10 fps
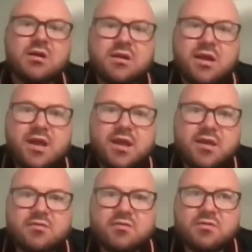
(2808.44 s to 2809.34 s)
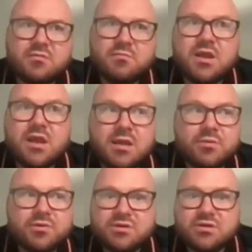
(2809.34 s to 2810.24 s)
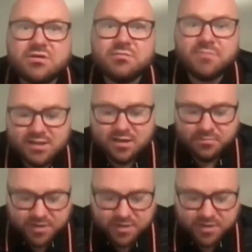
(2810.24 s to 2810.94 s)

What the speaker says: and being able to make that